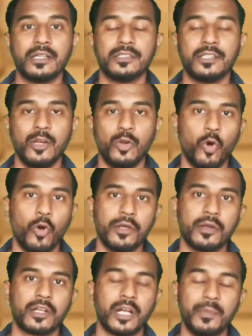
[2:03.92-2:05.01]
the load
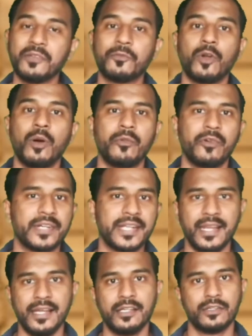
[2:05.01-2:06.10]
coming from a
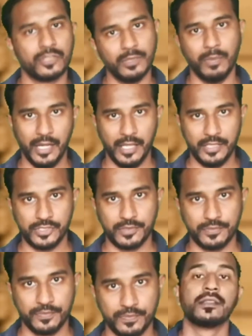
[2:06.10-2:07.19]
rail to the ballast.
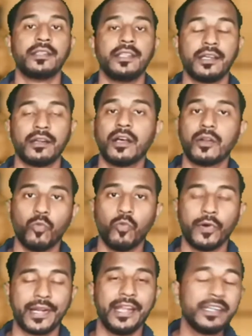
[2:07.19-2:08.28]
There are
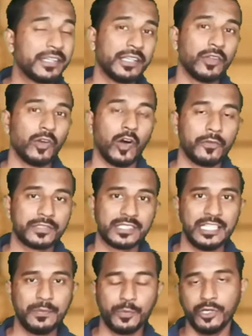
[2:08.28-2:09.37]
variety of
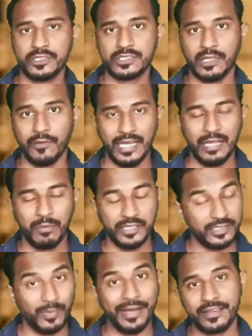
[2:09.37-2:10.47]
sleepers available
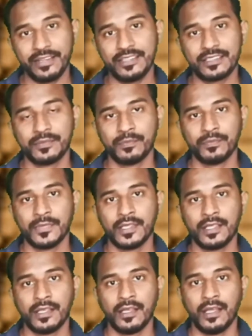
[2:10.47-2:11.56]
in the market
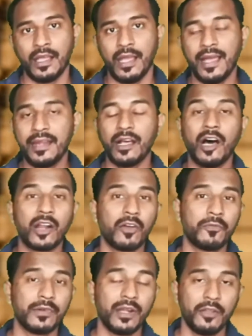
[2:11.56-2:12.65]
and are
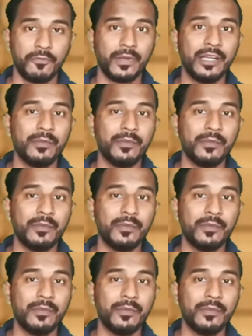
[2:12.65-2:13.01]
of different